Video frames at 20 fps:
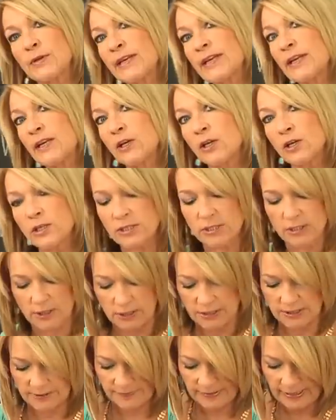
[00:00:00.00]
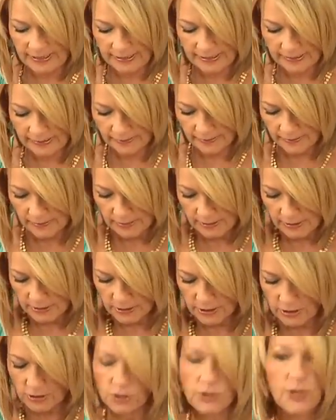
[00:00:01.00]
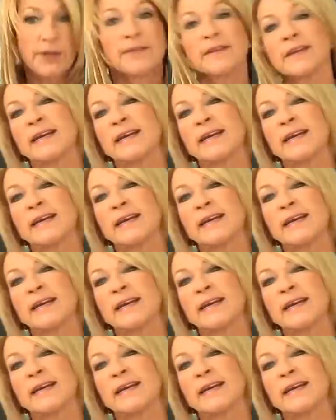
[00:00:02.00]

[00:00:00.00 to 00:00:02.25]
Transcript: going to get lots and lots of color. So it's not